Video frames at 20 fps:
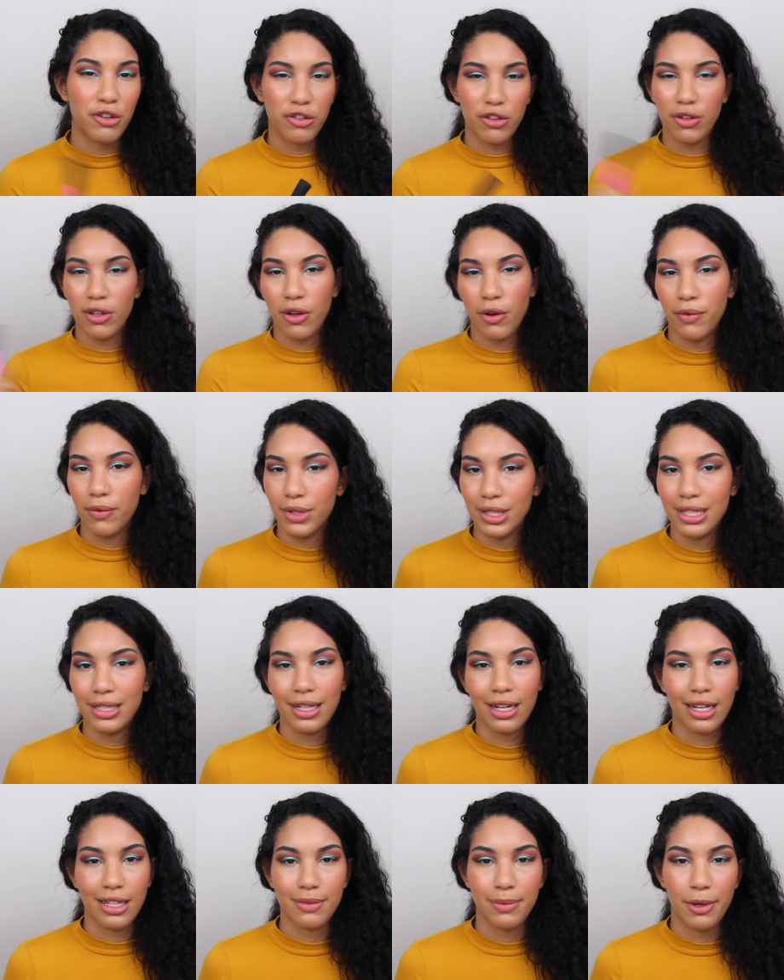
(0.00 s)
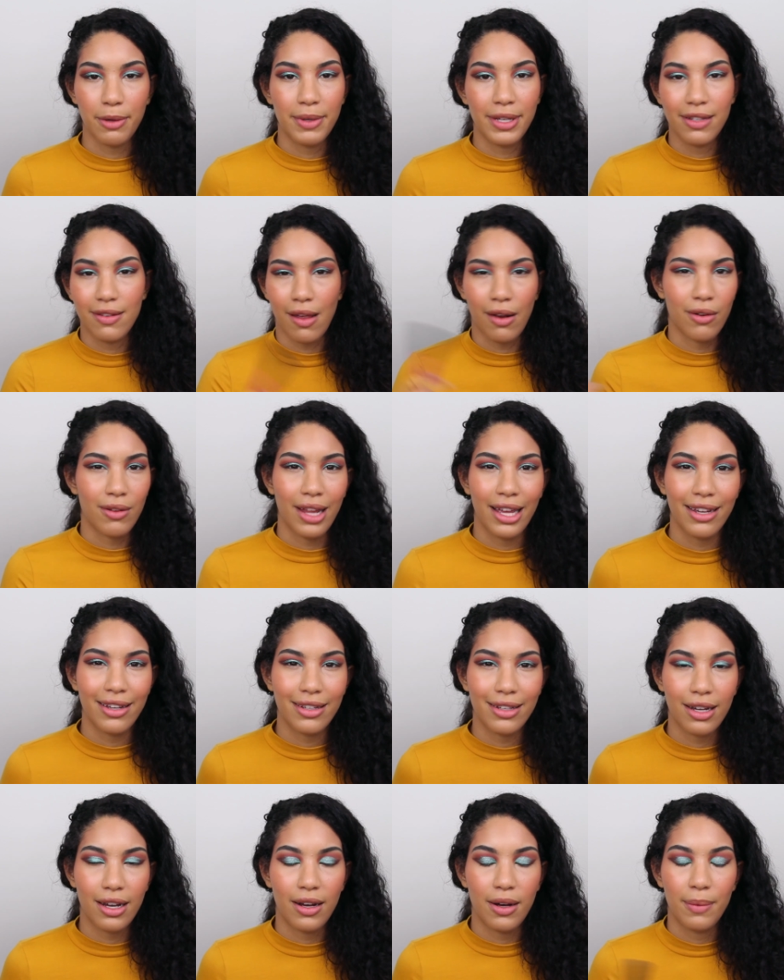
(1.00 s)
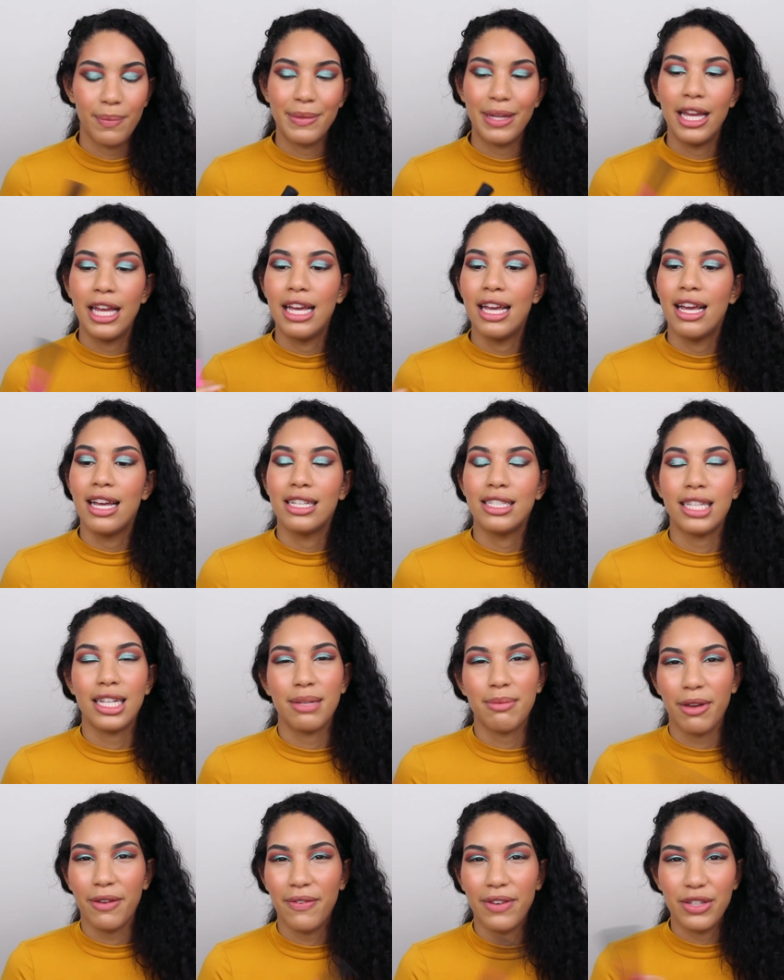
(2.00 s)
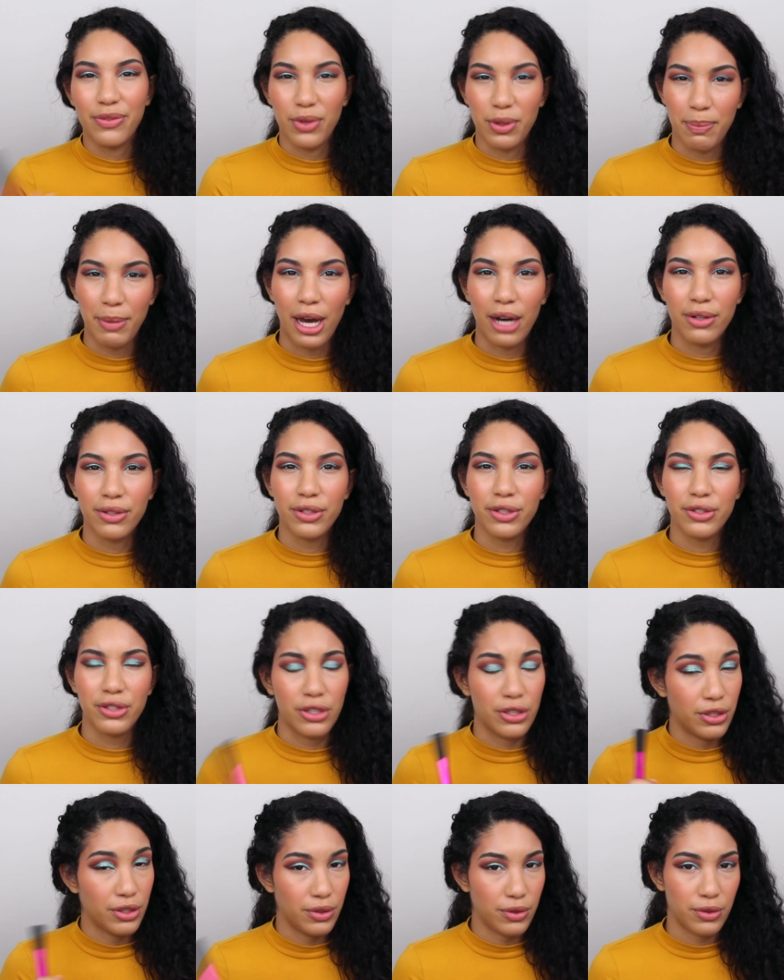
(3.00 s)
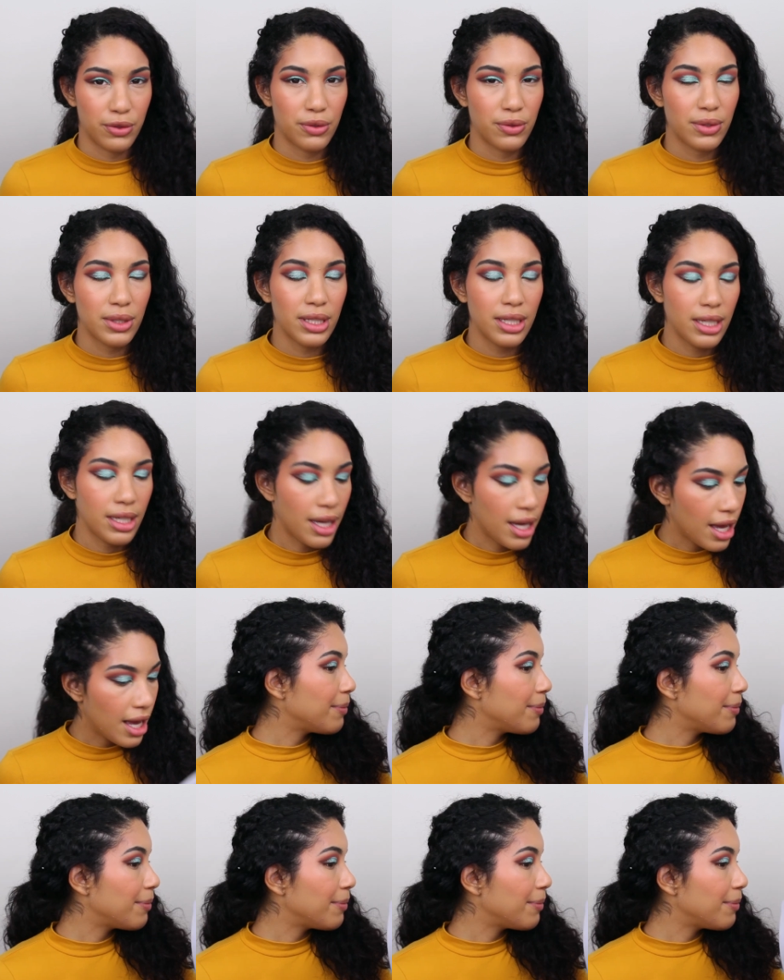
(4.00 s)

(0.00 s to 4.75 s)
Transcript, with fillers: I usually go for the setting spray because I don't like setting my face with powders usually.